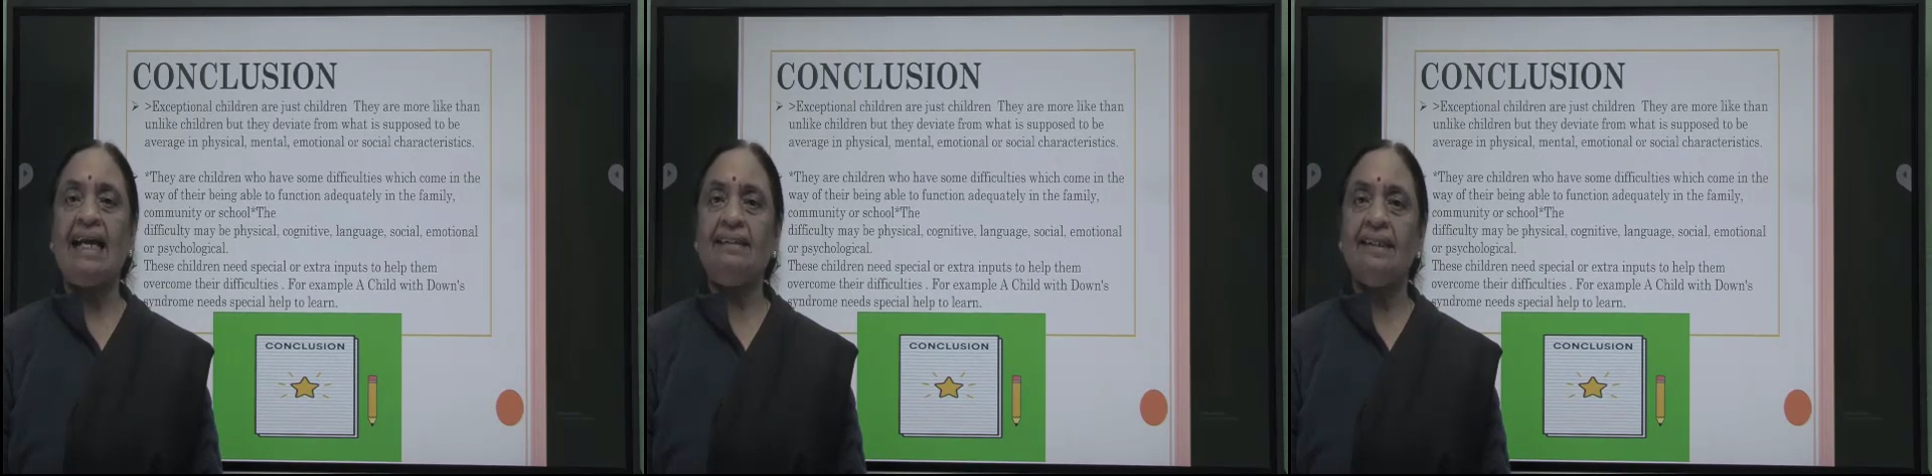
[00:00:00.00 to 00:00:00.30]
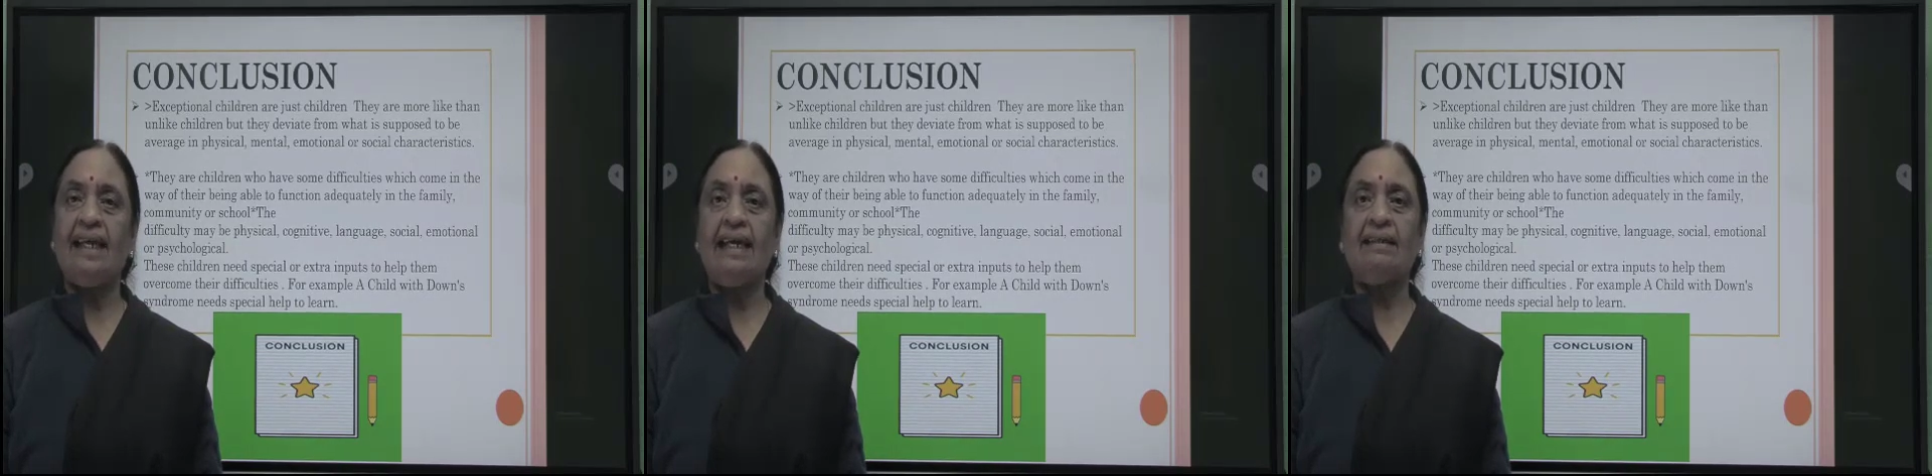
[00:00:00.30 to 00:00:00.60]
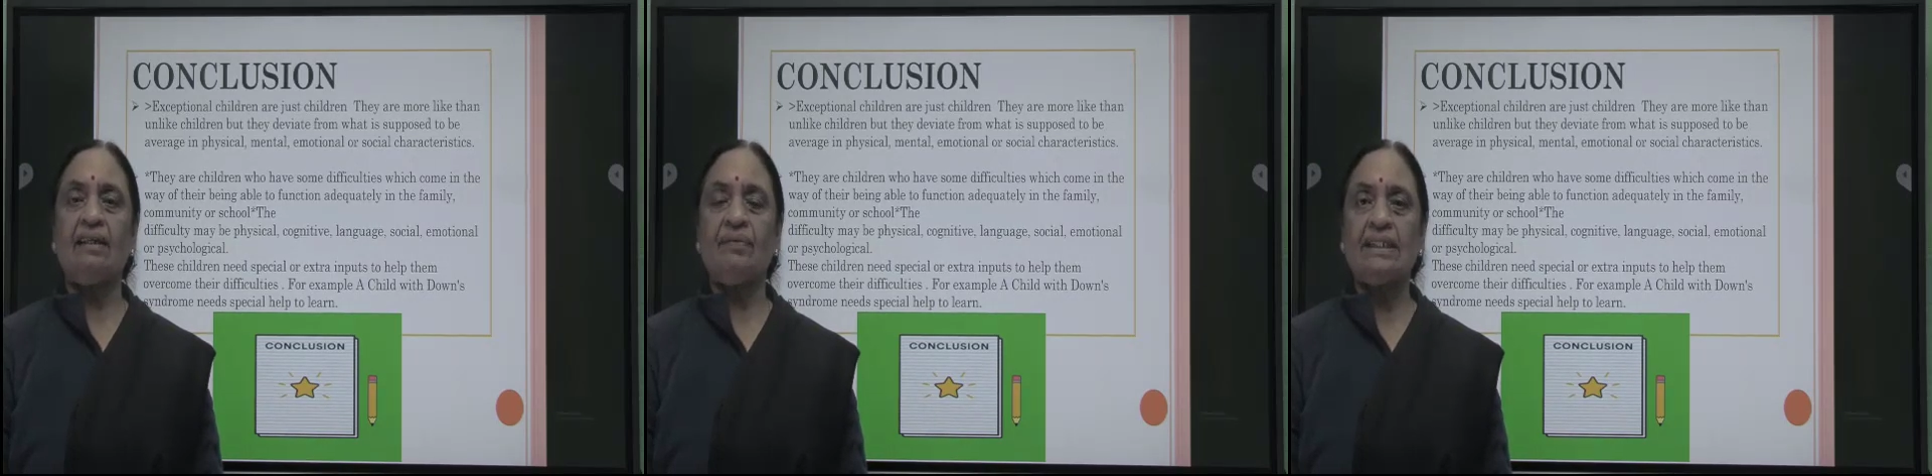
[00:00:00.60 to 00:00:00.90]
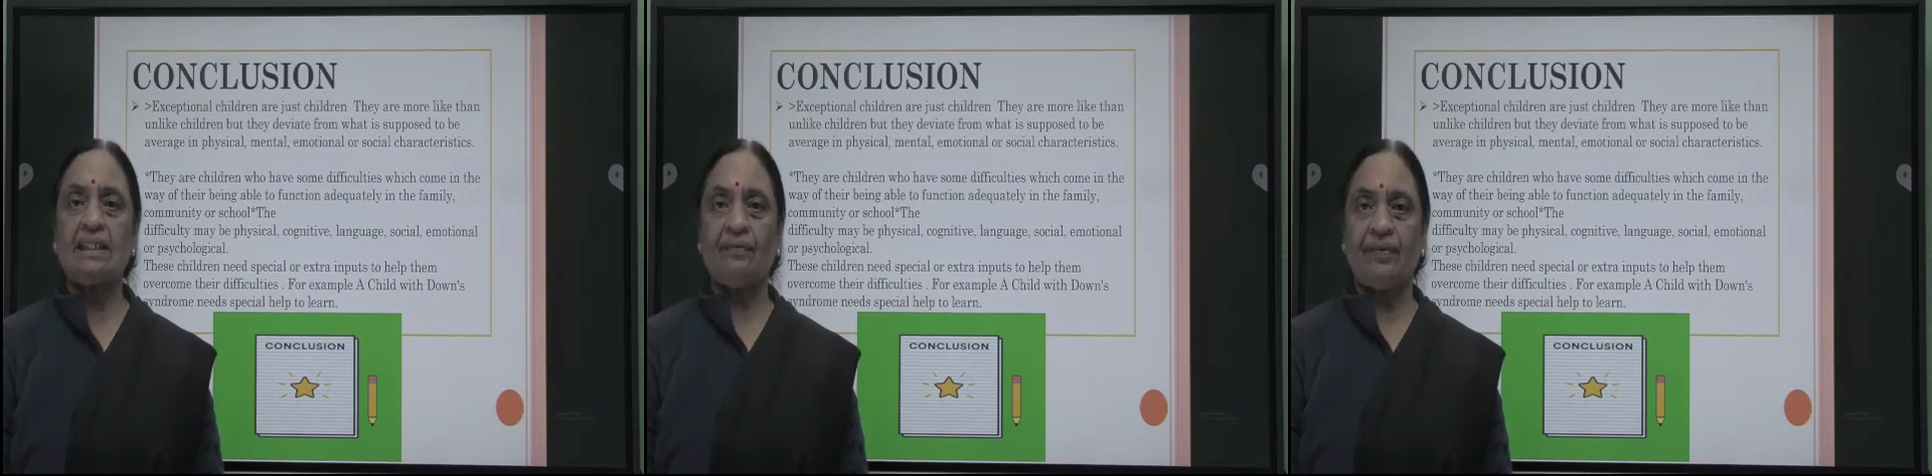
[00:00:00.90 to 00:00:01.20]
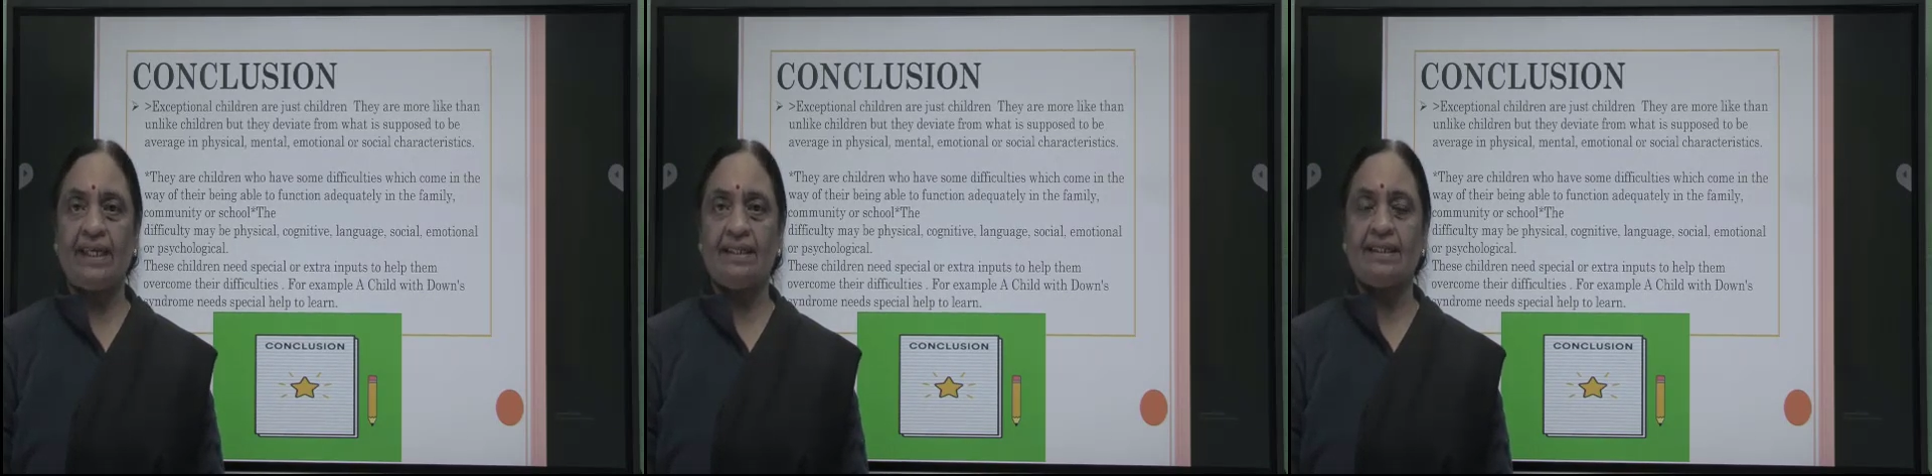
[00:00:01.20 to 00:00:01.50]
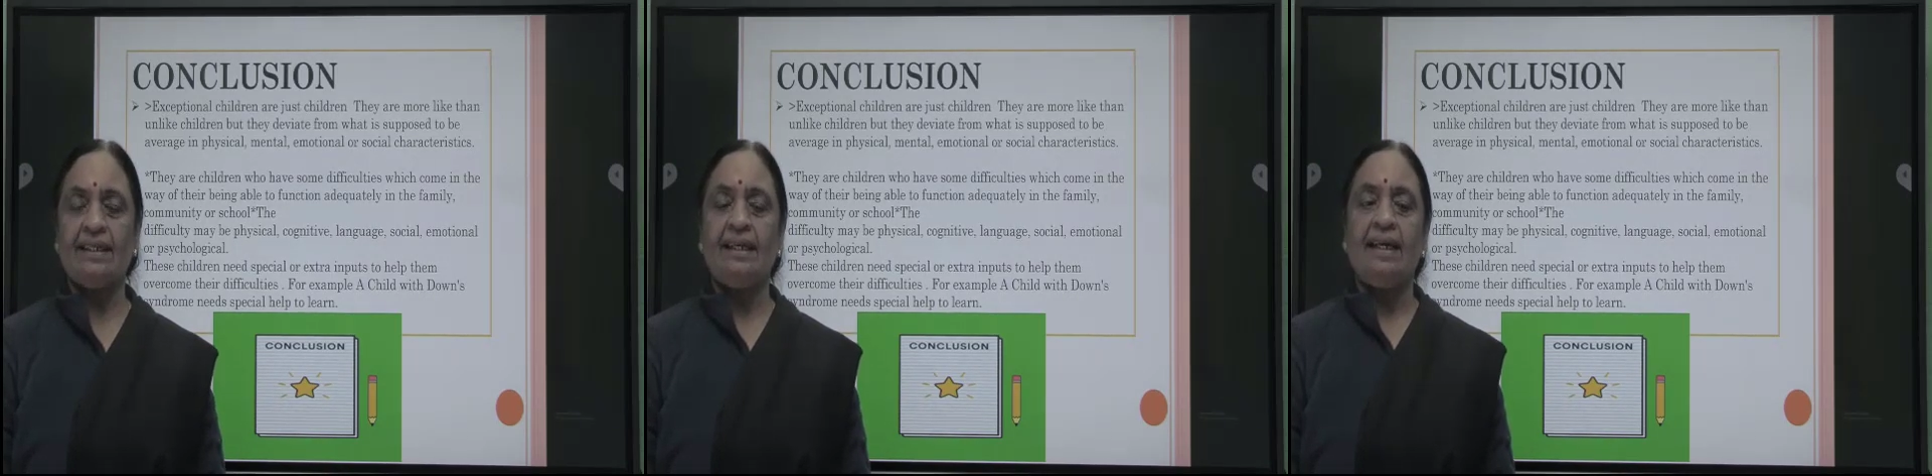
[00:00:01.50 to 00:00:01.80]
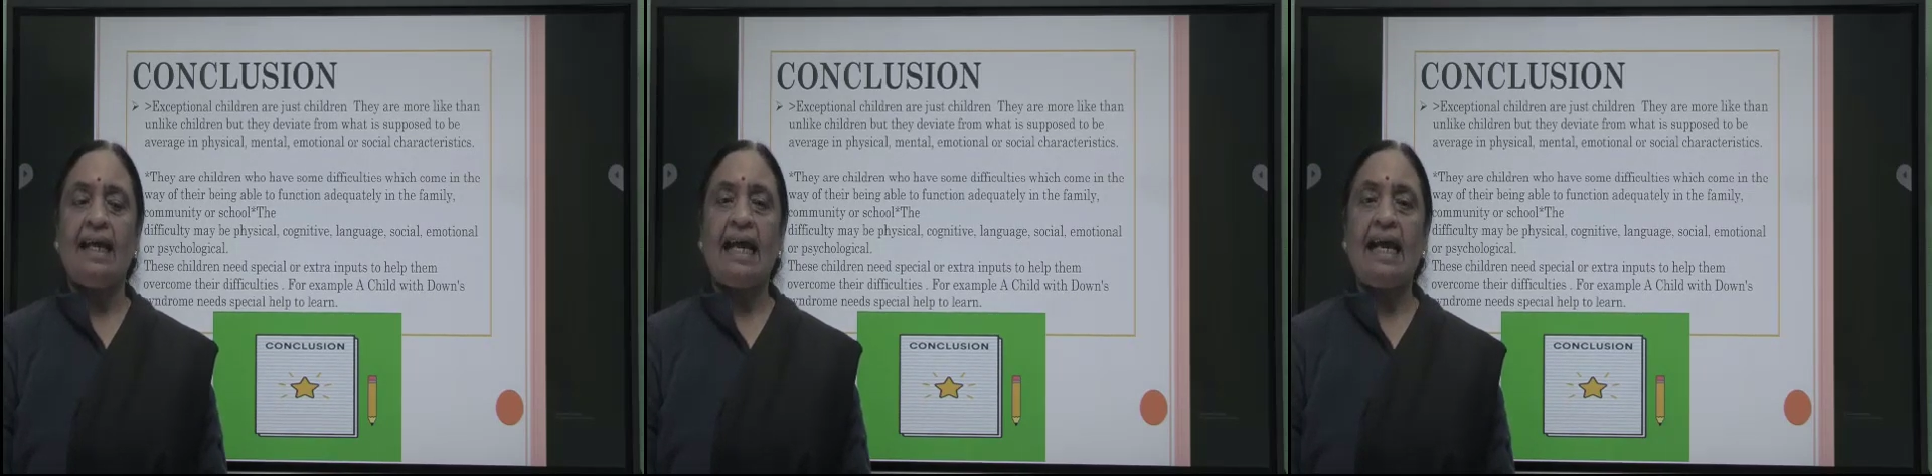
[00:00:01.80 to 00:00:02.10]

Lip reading: and the caregivers face,